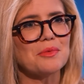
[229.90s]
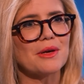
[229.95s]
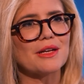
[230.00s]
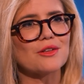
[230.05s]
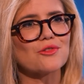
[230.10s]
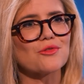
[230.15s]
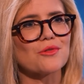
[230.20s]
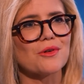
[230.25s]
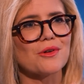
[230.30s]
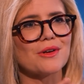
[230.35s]

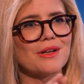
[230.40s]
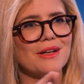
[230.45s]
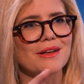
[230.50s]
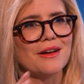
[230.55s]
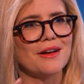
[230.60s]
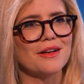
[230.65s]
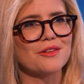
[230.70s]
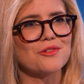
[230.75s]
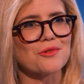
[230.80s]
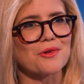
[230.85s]
being drawn and
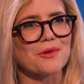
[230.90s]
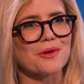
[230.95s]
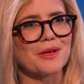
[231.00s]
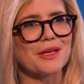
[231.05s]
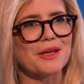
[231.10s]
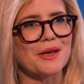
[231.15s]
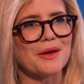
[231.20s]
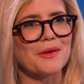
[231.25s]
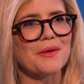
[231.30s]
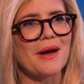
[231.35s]
her drawing
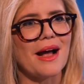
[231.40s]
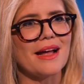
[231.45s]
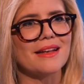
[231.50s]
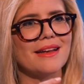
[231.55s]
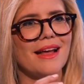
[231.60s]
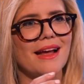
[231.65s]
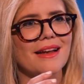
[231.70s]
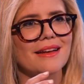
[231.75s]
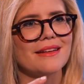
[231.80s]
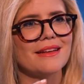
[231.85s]
you.
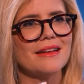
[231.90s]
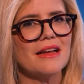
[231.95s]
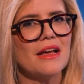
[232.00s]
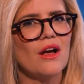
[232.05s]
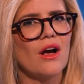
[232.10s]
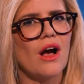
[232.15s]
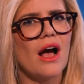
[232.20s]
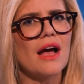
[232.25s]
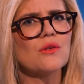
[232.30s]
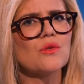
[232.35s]
And
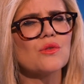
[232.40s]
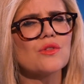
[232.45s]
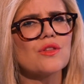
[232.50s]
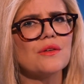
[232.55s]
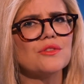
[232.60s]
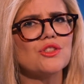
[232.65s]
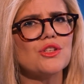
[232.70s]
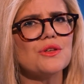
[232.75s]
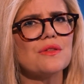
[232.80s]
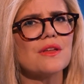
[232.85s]

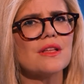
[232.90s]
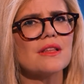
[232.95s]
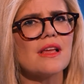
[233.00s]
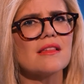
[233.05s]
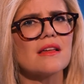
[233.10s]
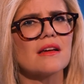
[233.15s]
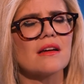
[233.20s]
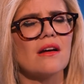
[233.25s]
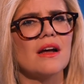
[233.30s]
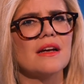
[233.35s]
also, do you think
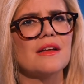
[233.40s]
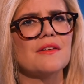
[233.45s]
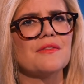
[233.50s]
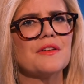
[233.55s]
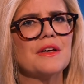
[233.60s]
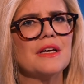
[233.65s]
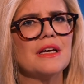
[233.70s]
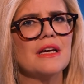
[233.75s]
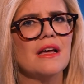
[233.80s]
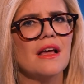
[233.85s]
there's
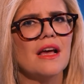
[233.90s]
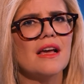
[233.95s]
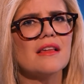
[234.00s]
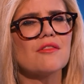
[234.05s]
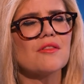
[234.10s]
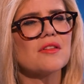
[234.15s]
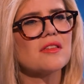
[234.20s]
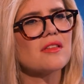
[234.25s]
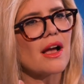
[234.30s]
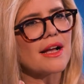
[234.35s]
is
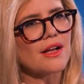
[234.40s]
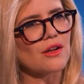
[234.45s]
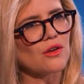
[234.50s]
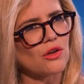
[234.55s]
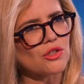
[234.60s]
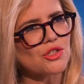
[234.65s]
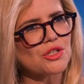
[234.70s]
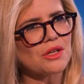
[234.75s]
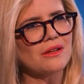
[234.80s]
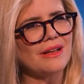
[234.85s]
there a
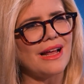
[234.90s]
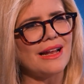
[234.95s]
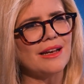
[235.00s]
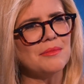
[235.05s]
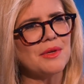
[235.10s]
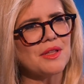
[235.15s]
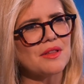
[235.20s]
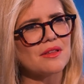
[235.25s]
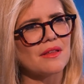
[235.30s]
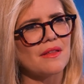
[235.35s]
psychological
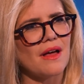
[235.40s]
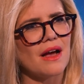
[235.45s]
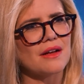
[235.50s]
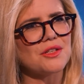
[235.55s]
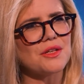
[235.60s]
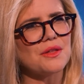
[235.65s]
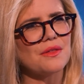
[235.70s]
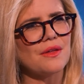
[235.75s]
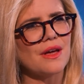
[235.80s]
element to that, do you